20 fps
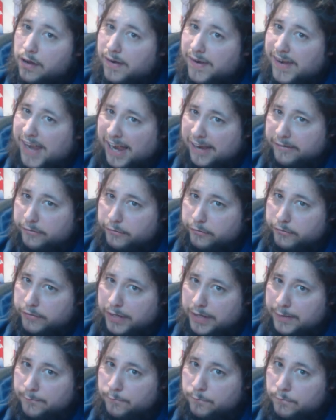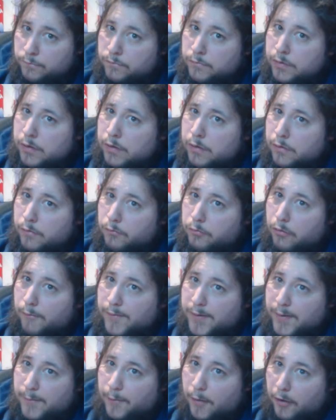national team,
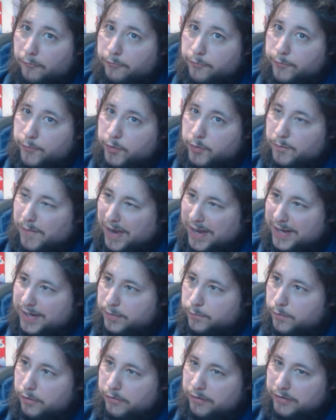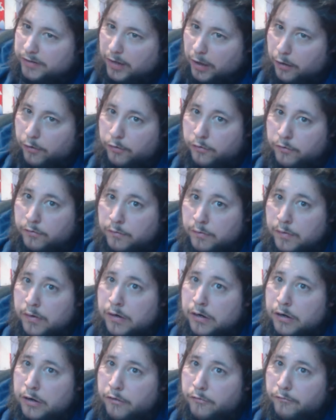probably apart from Spain, where it's the whole
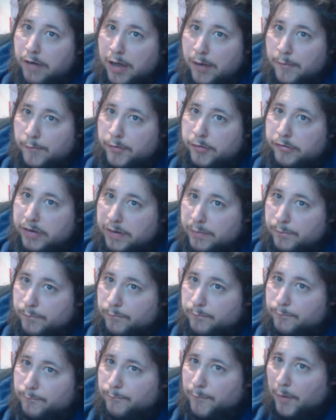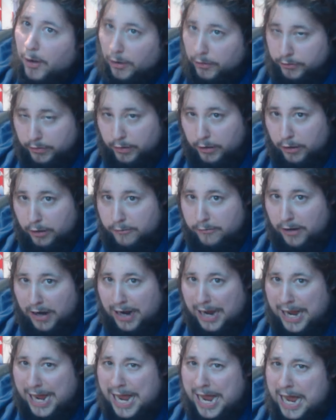Real Madrid, Barcelona,
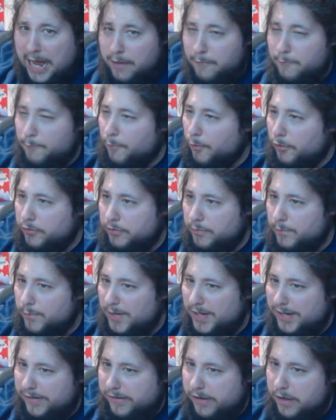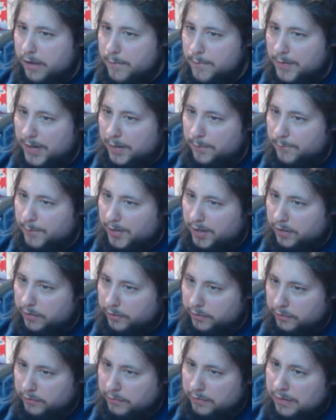and possibly Germany,
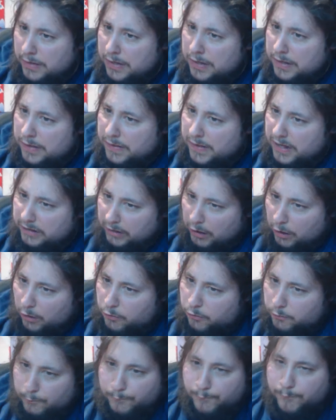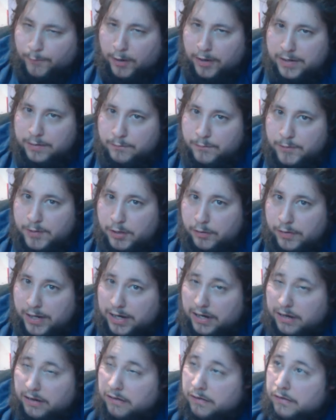because there's a whole Bayern
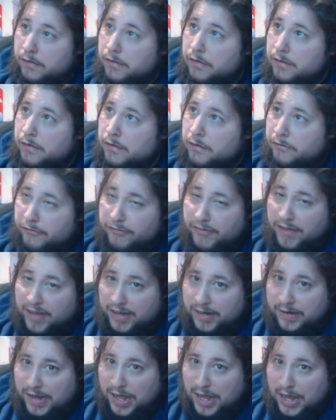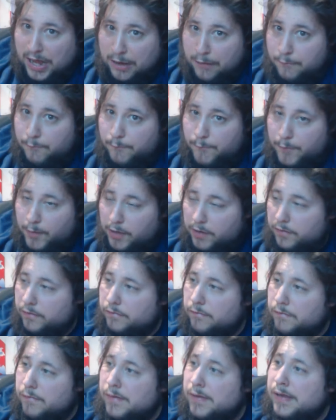Munich thing there. But,
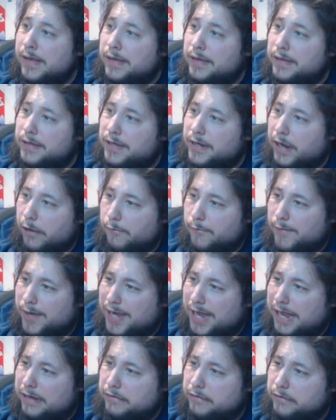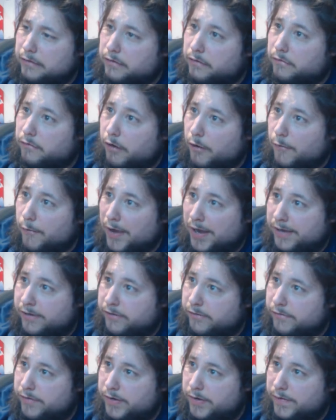we get to
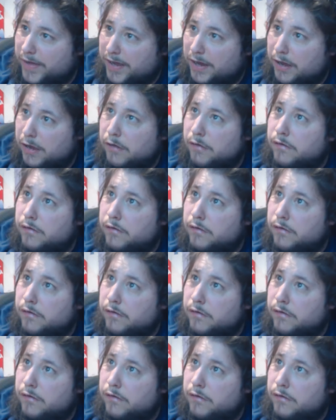Croatia and you think,